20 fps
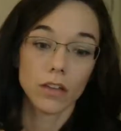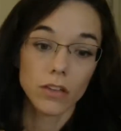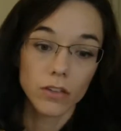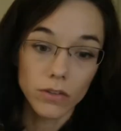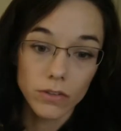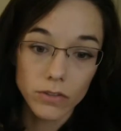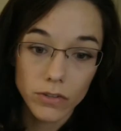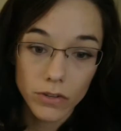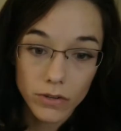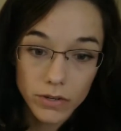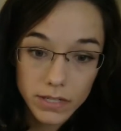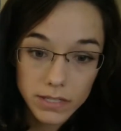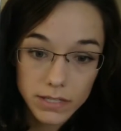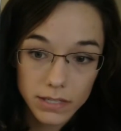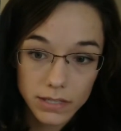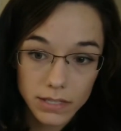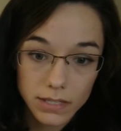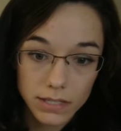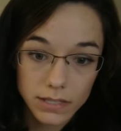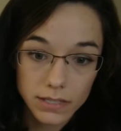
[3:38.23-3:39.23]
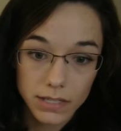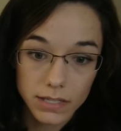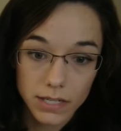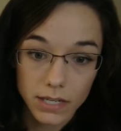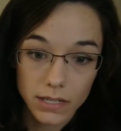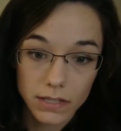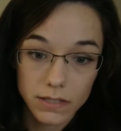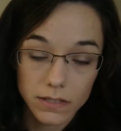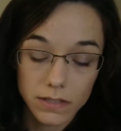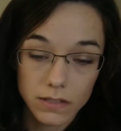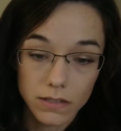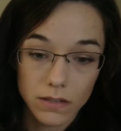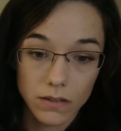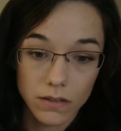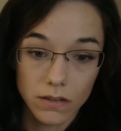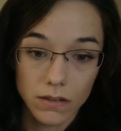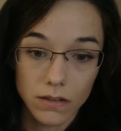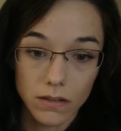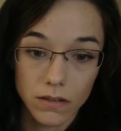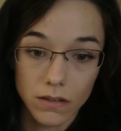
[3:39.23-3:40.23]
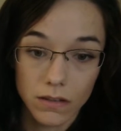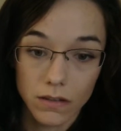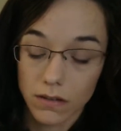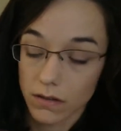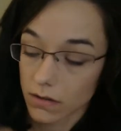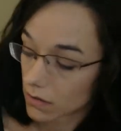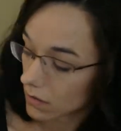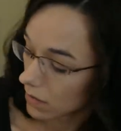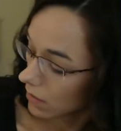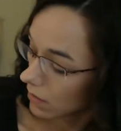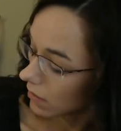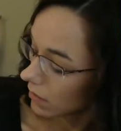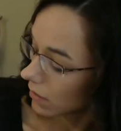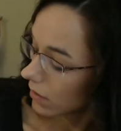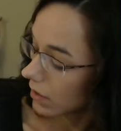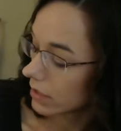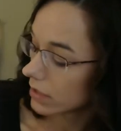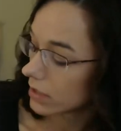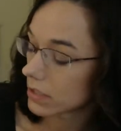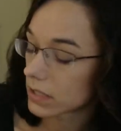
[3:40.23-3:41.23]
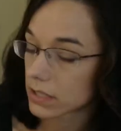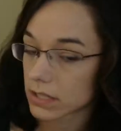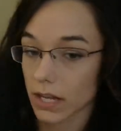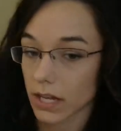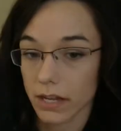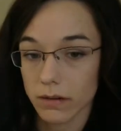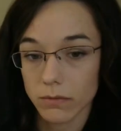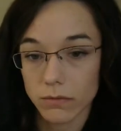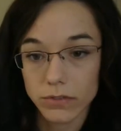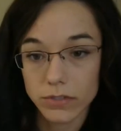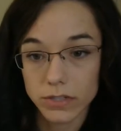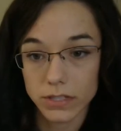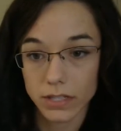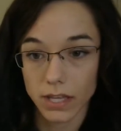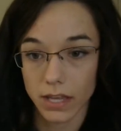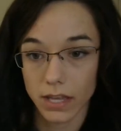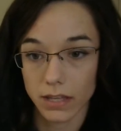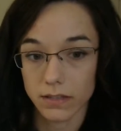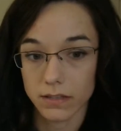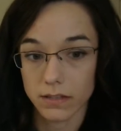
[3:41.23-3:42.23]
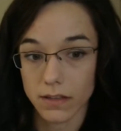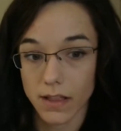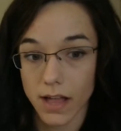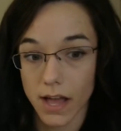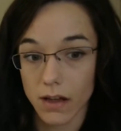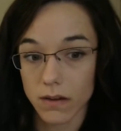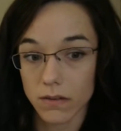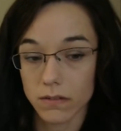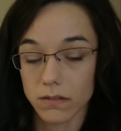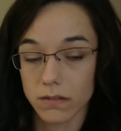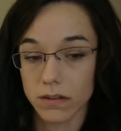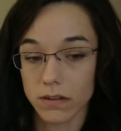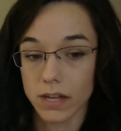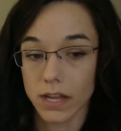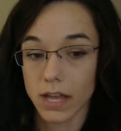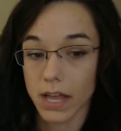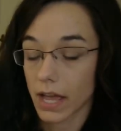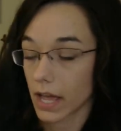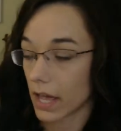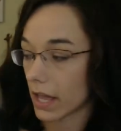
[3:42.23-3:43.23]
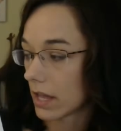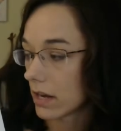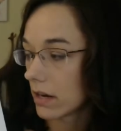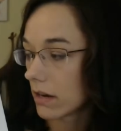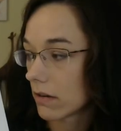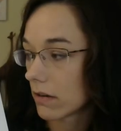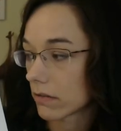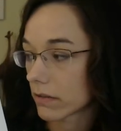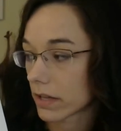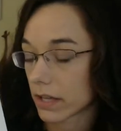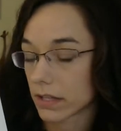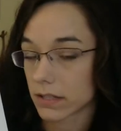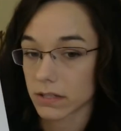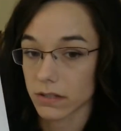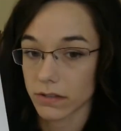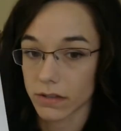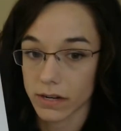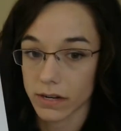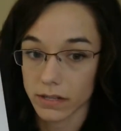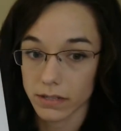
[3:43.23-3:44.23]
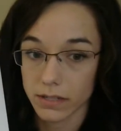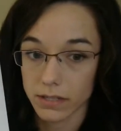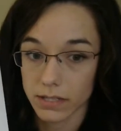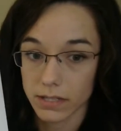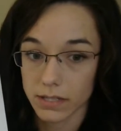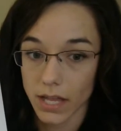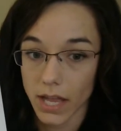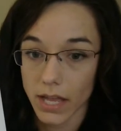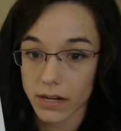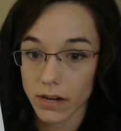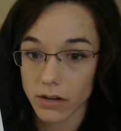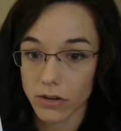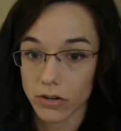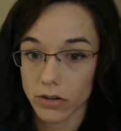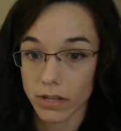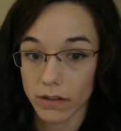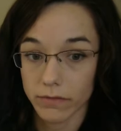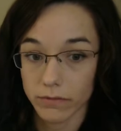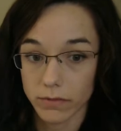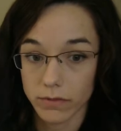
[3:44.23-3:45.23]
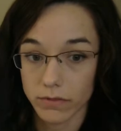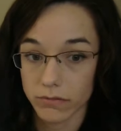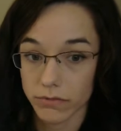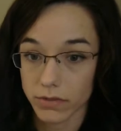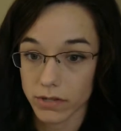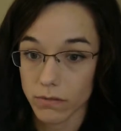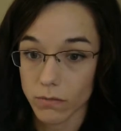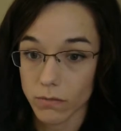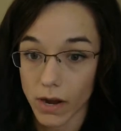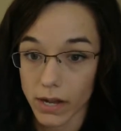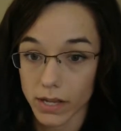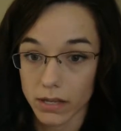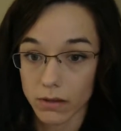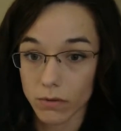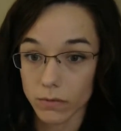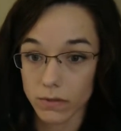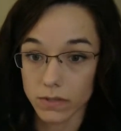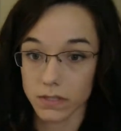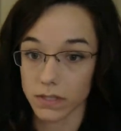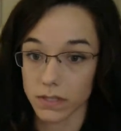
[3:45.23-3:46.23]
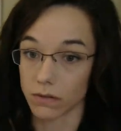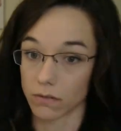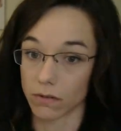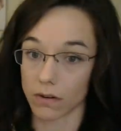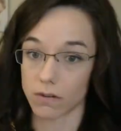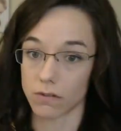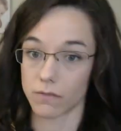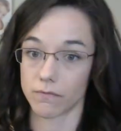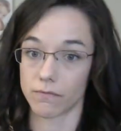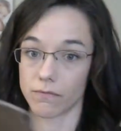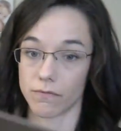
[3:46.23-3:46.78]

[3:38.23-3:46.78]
You'll notice that the 6 on this side will just cancel out, and it'll cancel out on this side, and you're left with 3y equals 0.